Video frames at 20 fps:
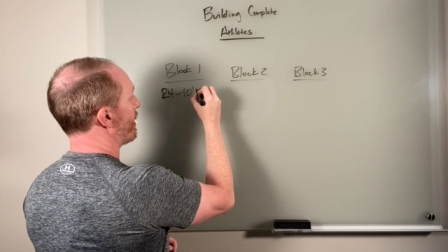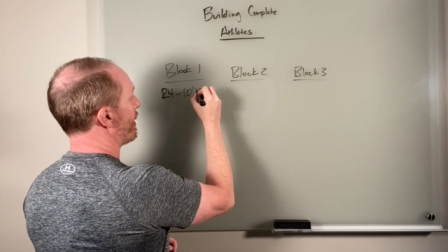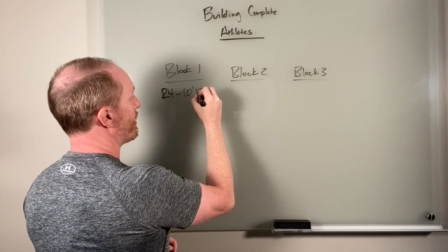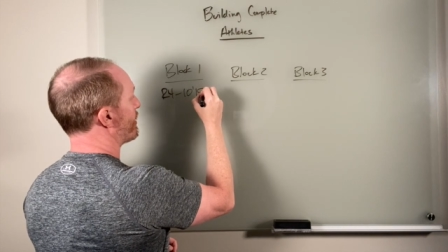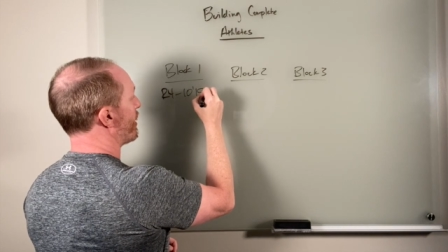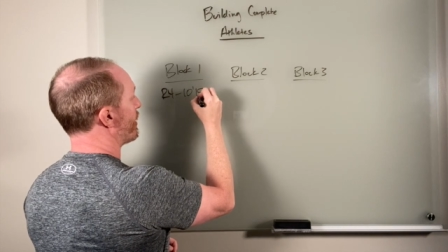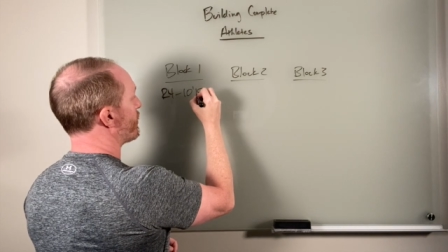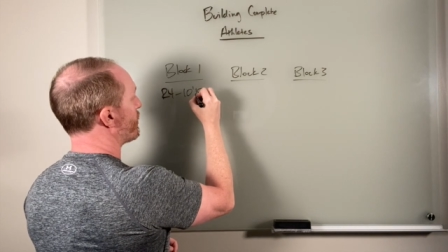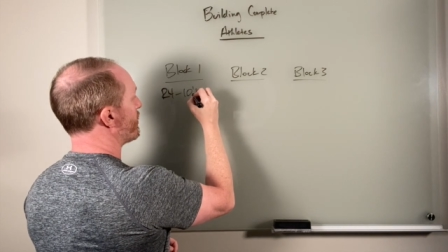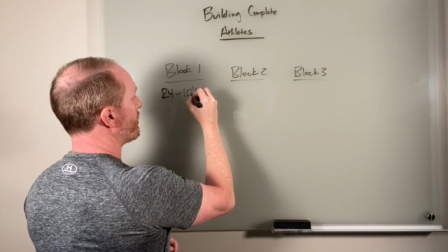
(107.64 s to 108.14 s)
of
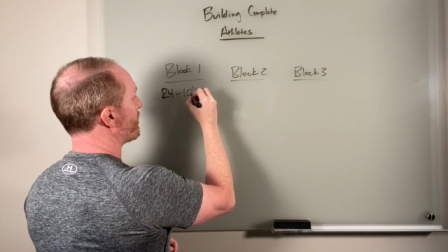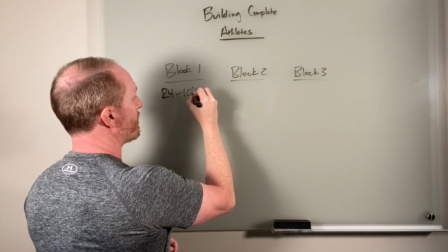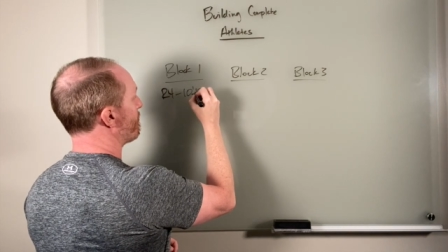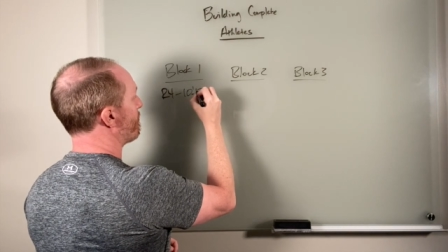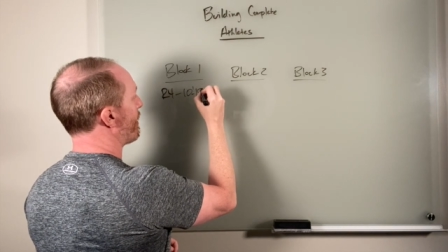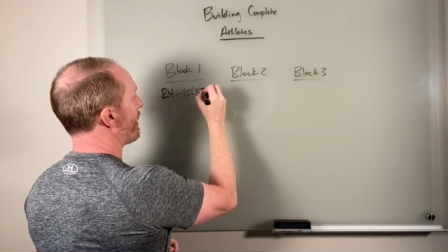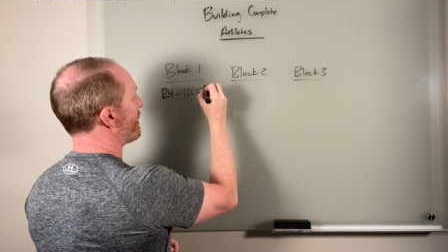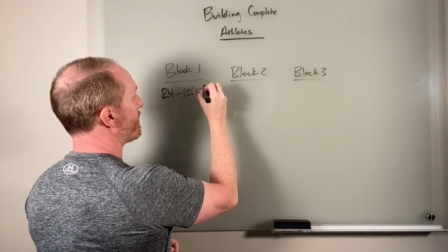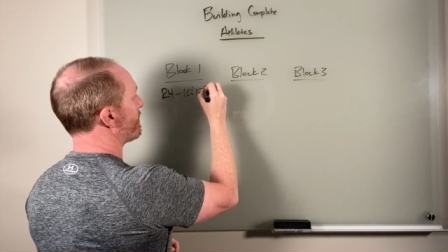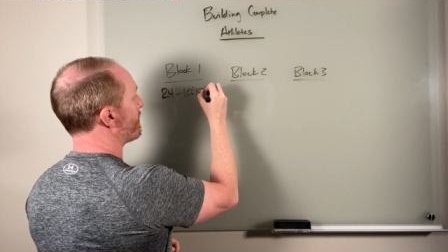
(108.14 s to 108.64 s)
touching some
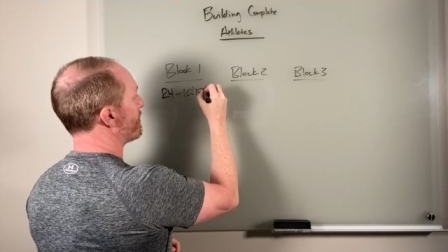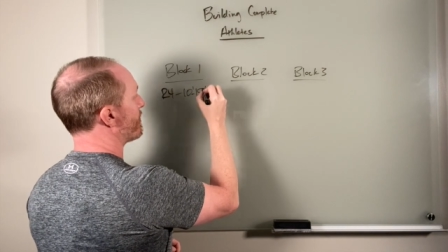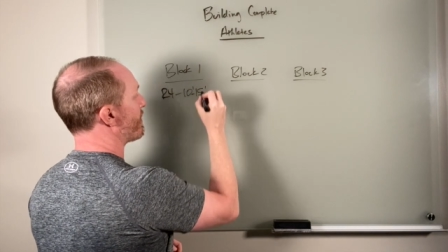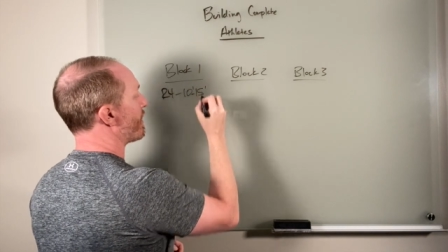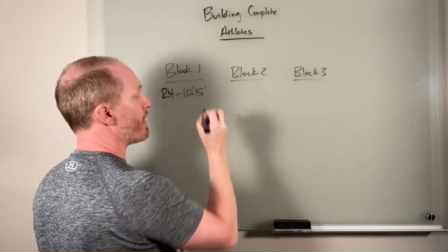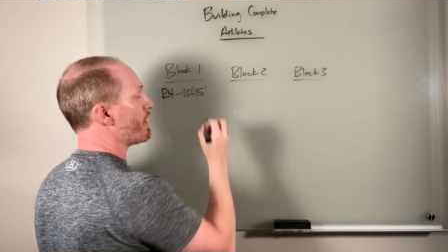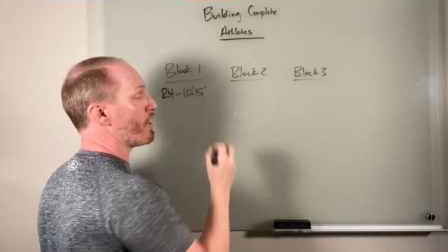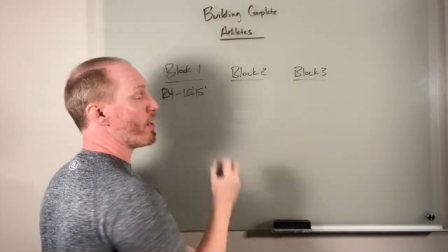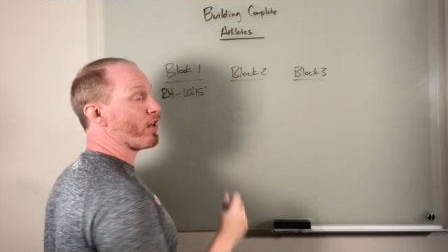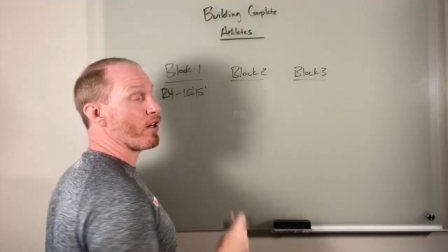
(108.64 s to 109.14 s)
bases
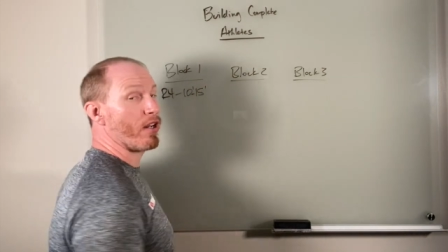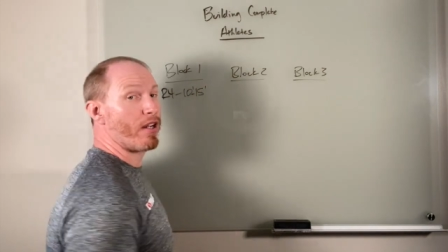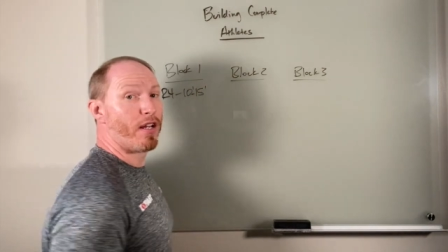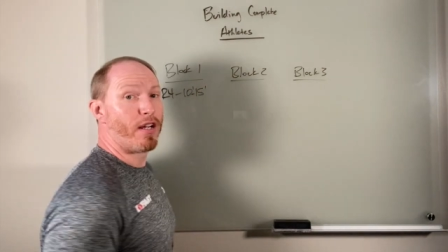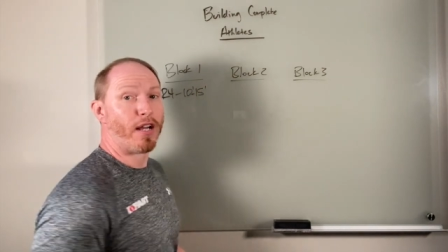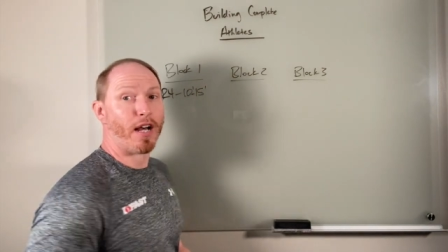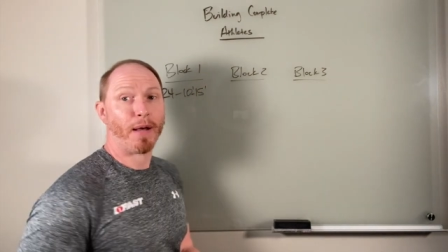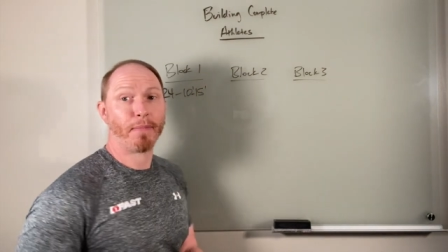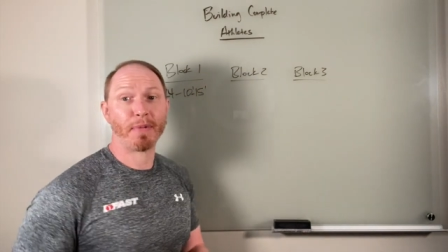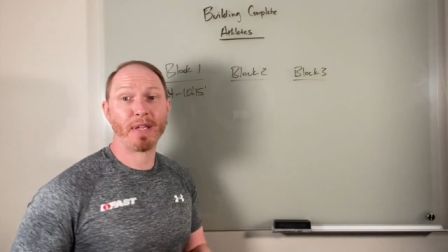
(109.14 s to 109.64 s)
here.
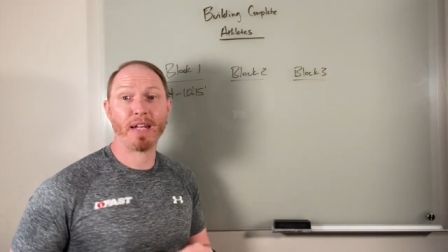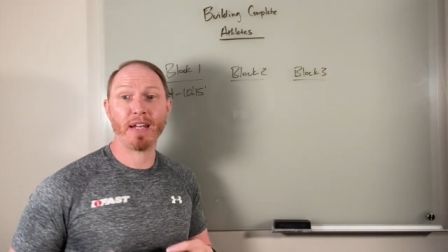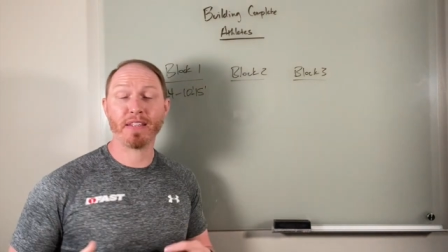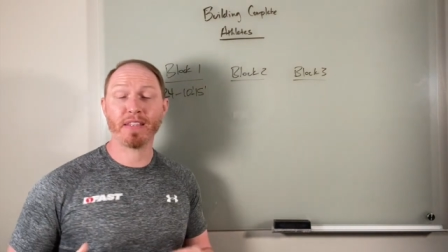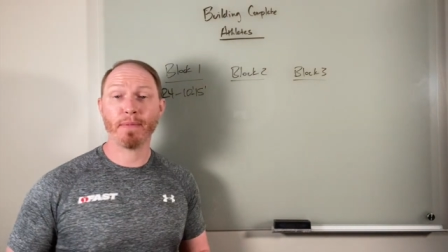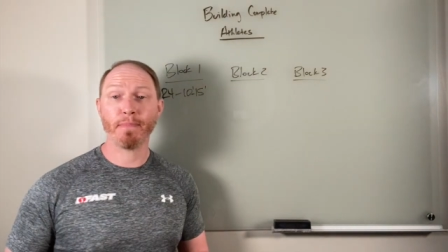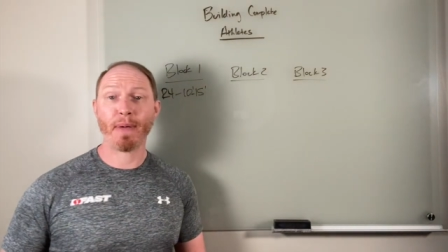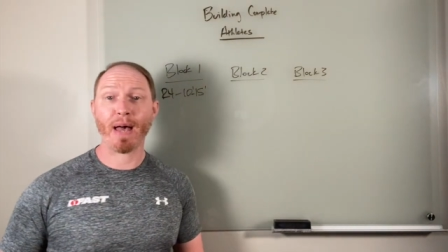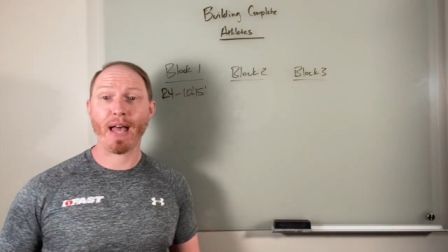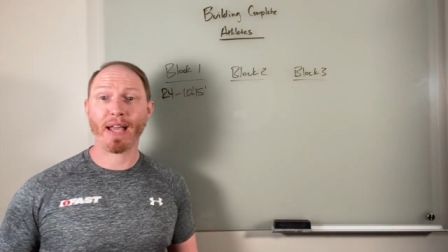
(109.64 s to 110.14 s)
I'm getting
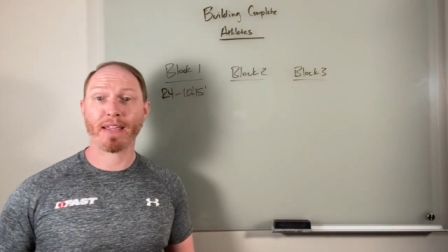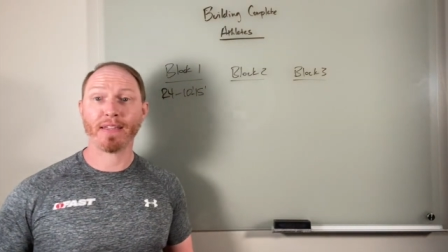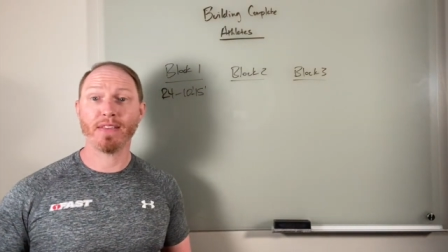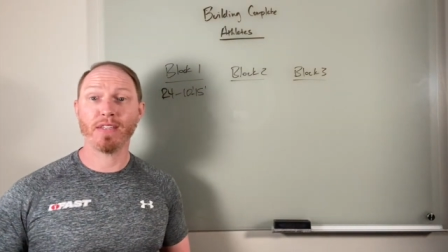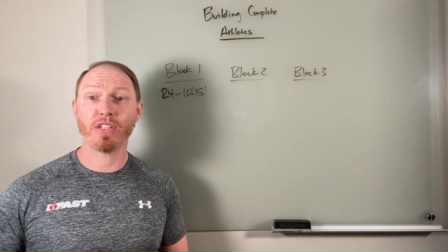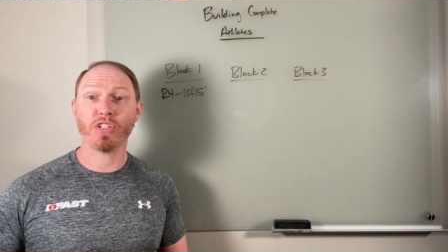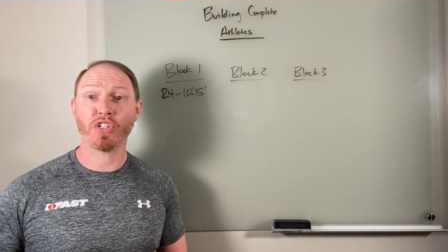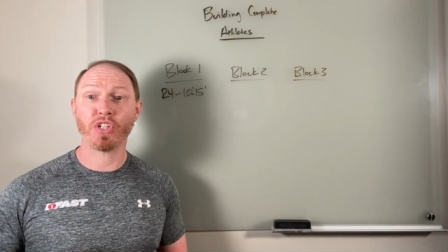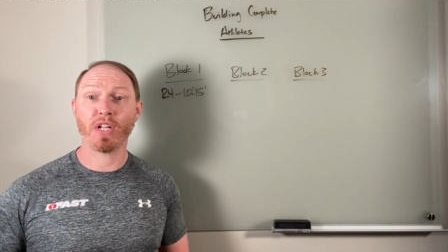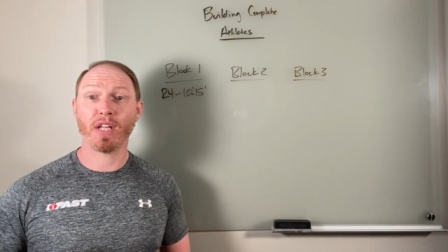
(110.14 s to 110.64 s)
them back in
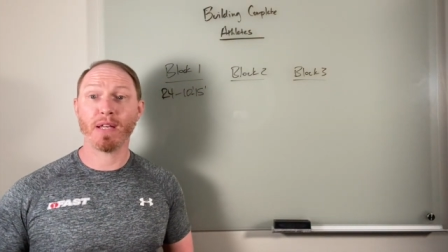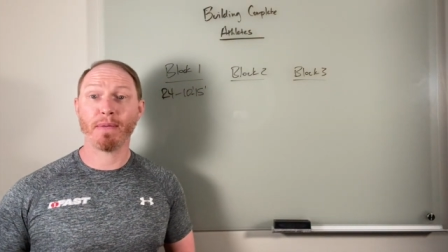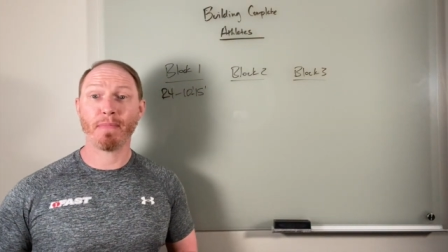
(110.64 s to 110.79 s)
the gym.